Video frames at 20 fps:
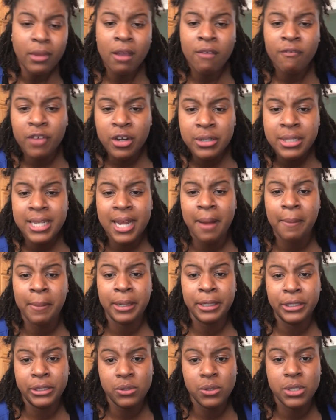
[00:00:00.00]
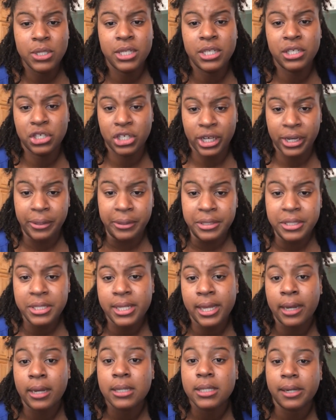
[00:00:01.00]
First time I used the Cherish
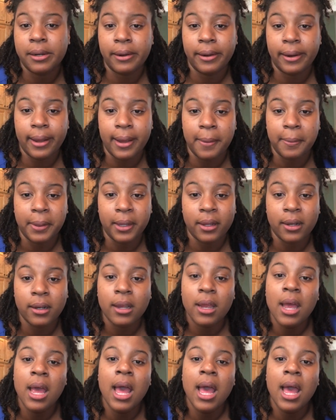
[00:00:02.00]
Sanitary napkin,